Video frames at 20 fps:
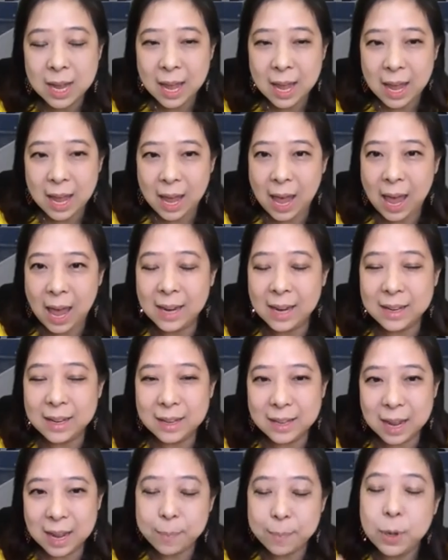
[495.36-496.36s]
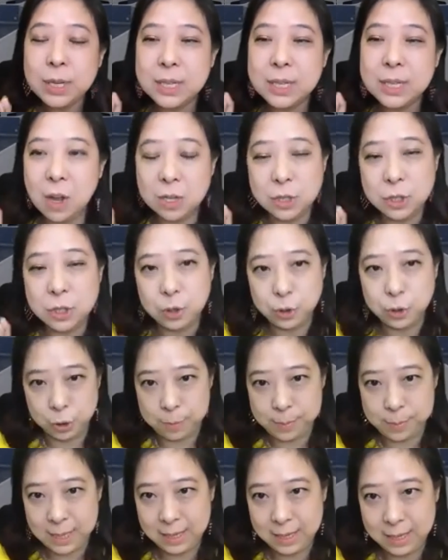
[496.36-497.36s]
And they put it on social
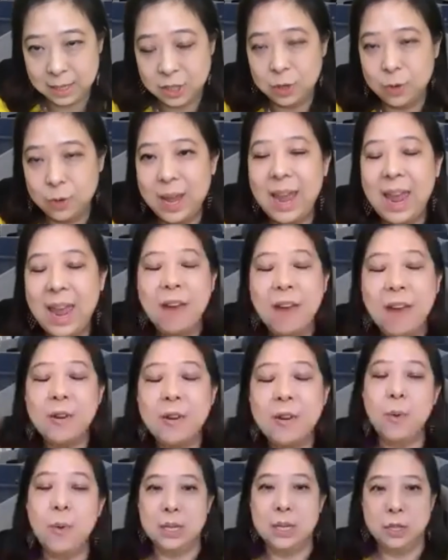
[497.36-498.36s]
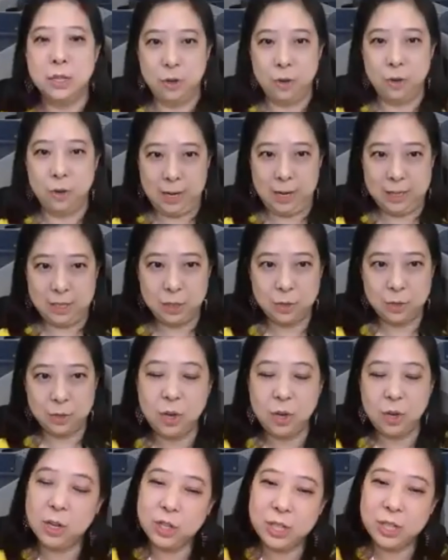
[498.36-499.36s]
media, so everyone saw it. So it's
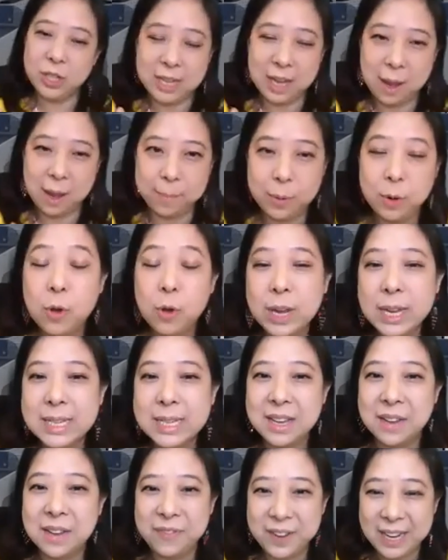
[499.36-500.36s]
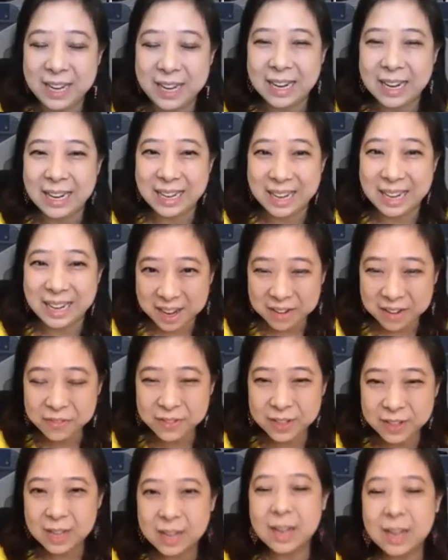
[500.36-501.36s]
not just the employees are feeling loved.
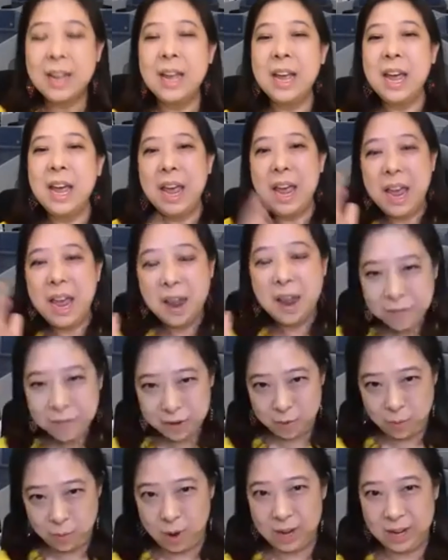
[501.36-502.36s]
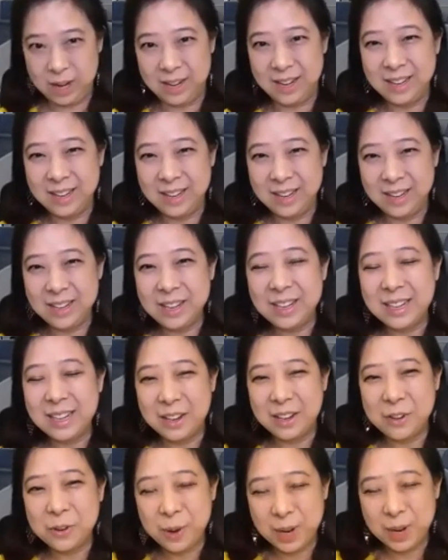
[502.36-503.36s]
Everyone
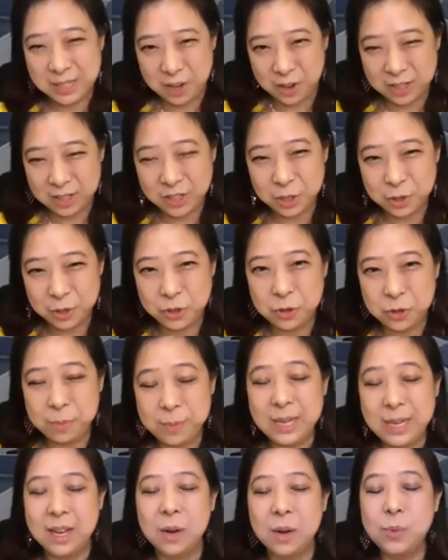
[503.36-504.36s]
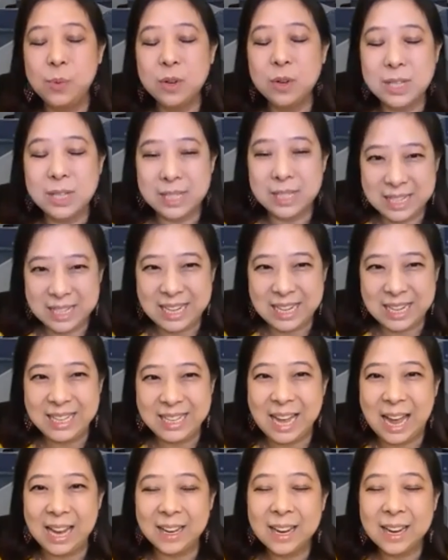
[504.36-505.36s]
who is on social media will see that
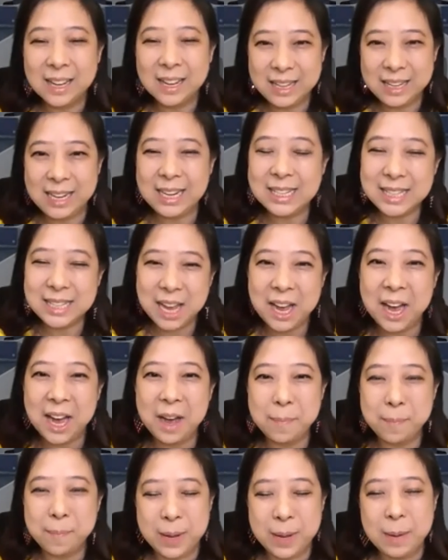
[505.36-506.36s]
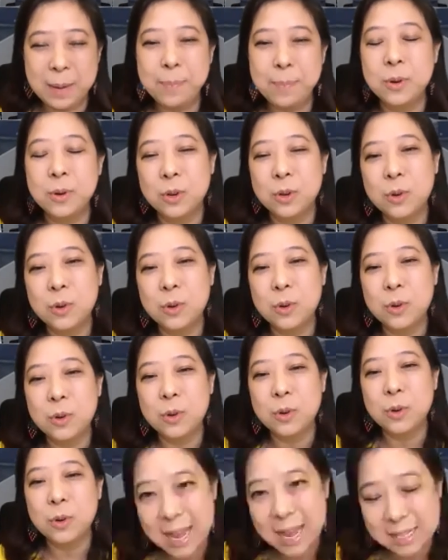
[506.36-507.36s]
these are people who
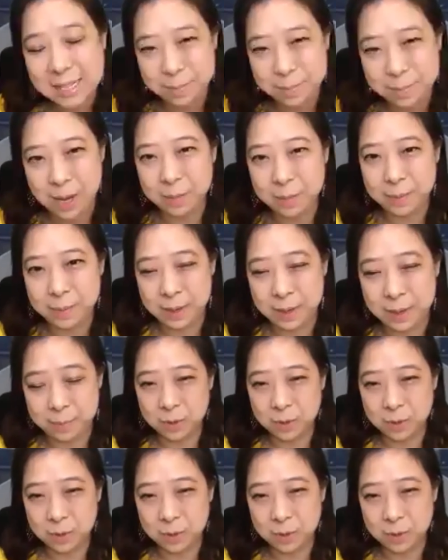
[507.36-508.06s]
cares about people.